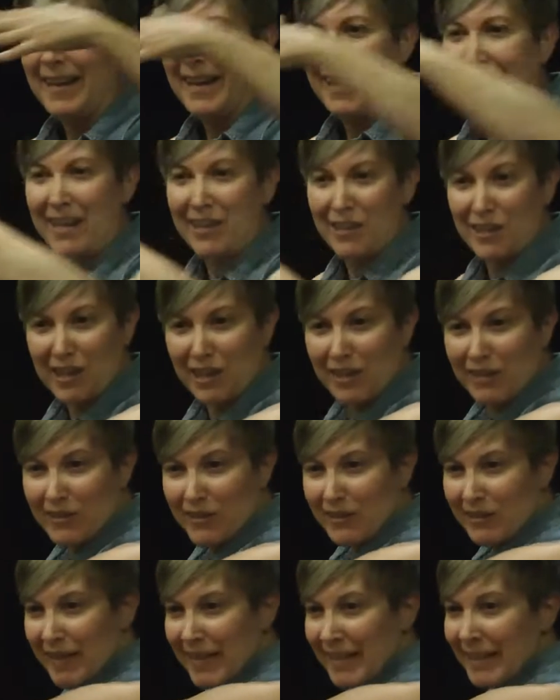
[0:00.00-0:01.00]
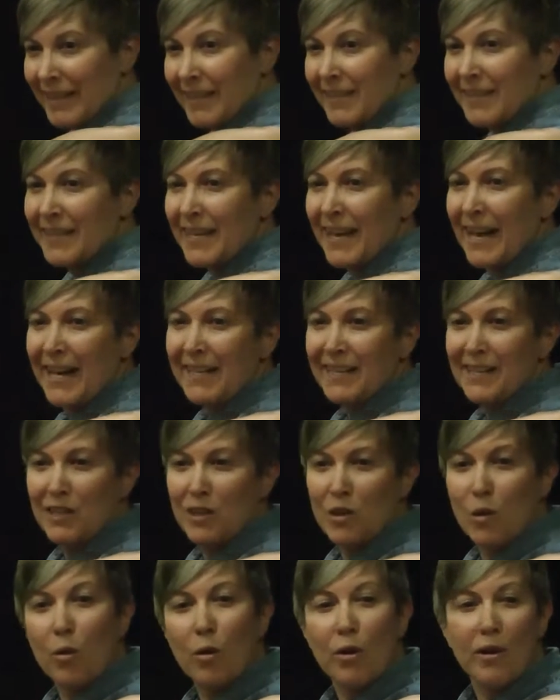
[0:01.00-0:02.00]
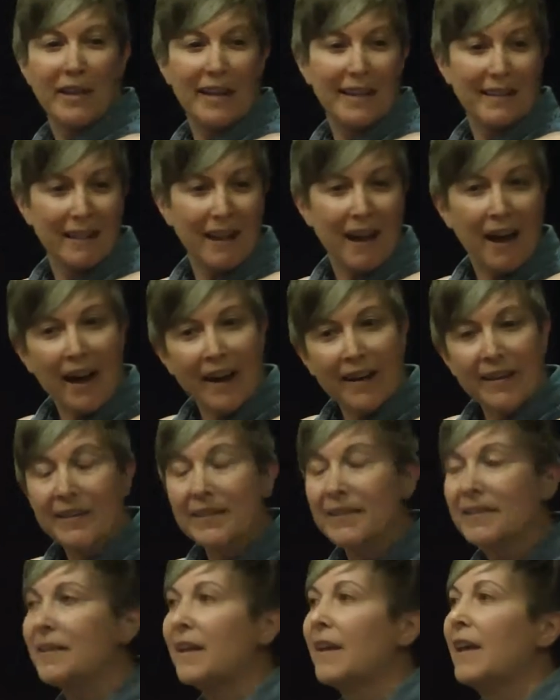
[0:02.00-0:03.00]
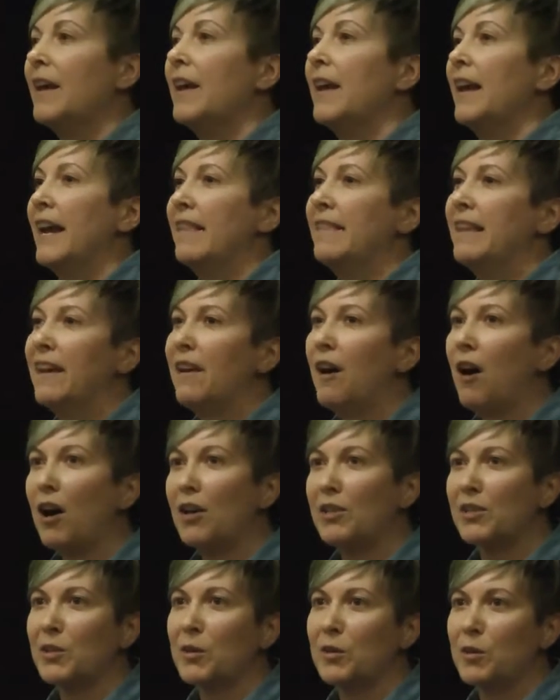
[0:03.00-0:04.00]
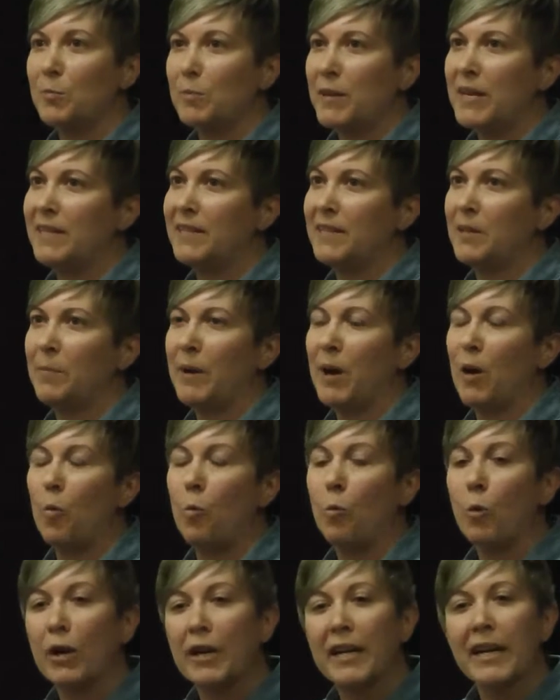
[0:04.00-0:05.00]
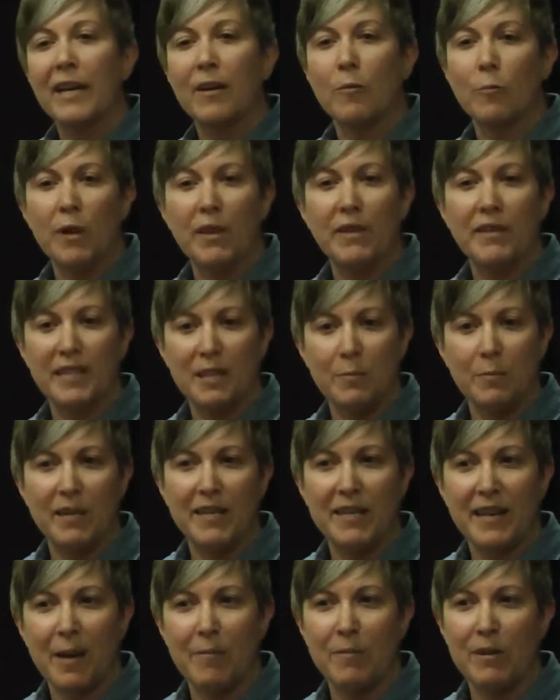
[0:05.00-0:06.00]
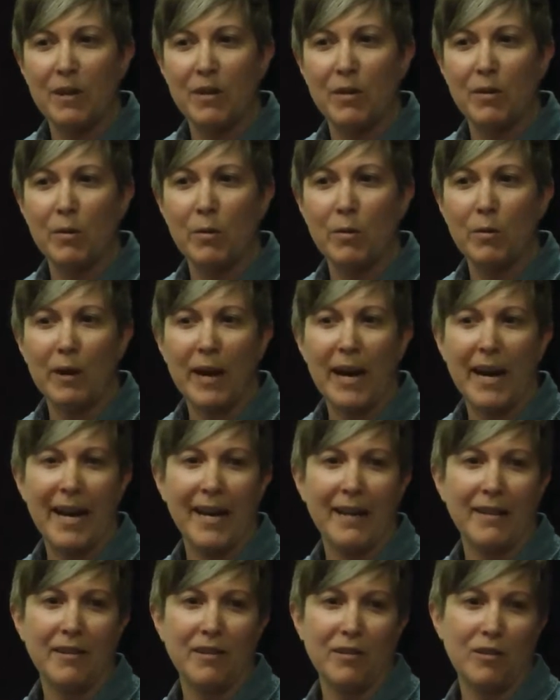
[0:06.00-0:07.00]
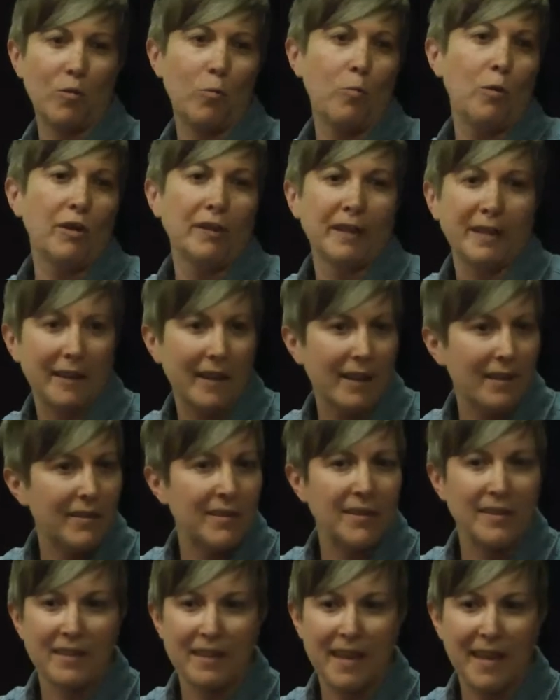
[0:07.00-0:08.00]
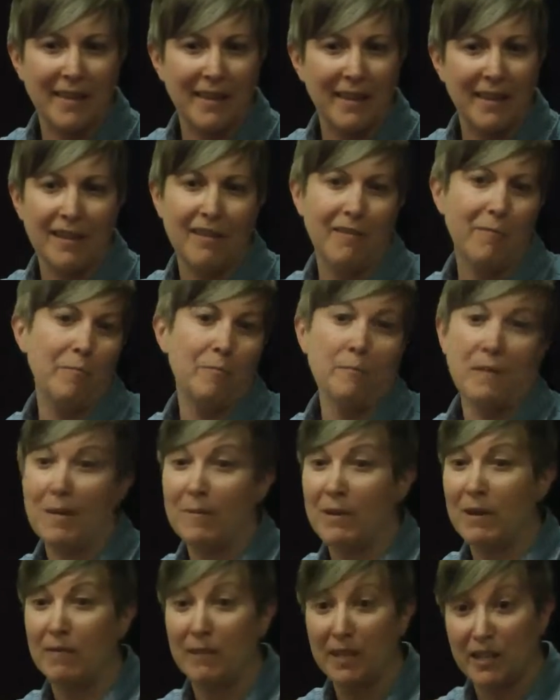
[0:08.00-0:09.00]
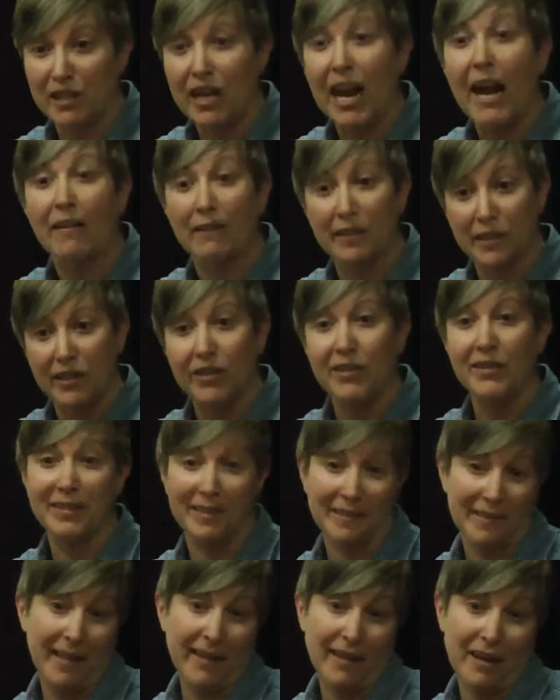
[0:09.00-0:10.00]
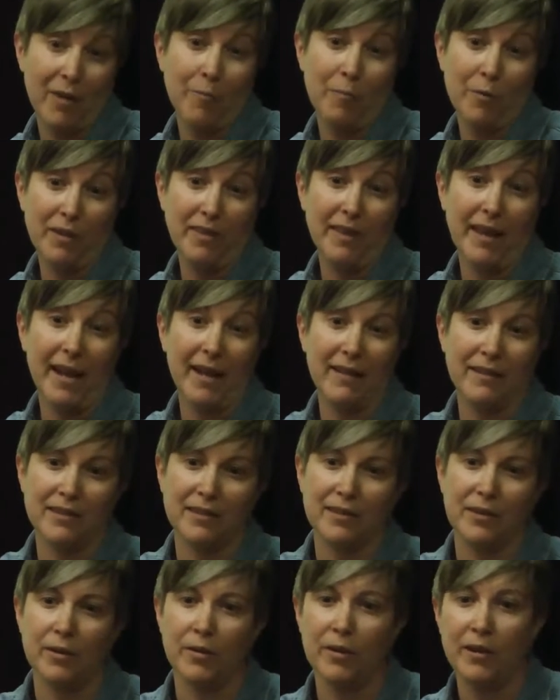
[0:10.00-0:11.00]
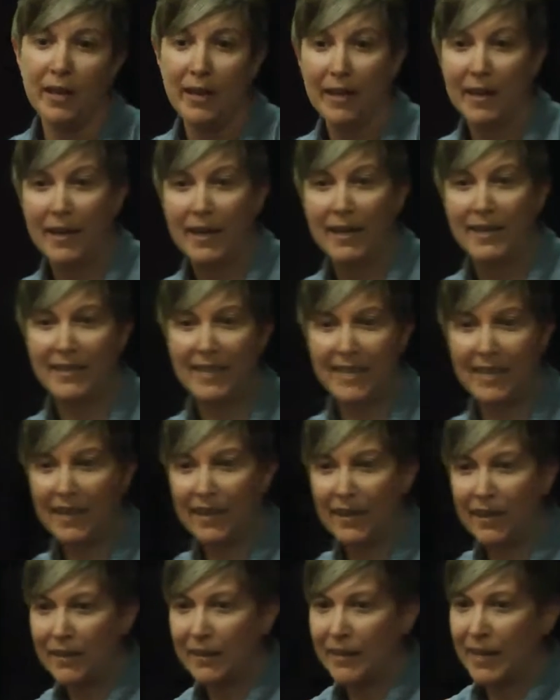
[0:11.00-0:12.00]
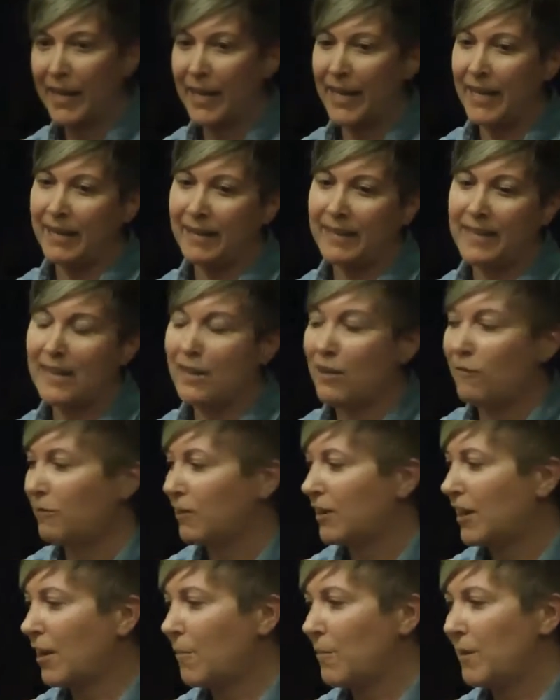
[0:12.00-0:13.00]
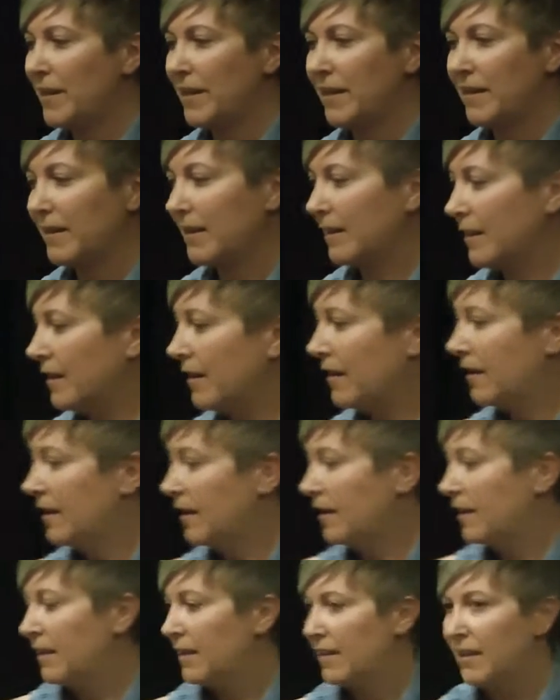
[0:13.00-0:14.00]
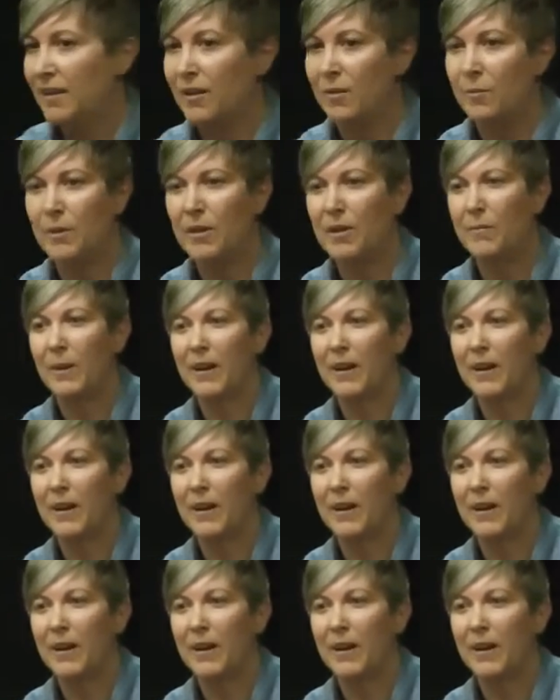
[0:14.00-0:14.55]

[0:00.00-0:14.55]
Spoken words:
in a shelter like this that has a door that locks. And then also the piece about working with DPW and the willingness and maybe even the challenges that come with that. So DL, thank you for coming and being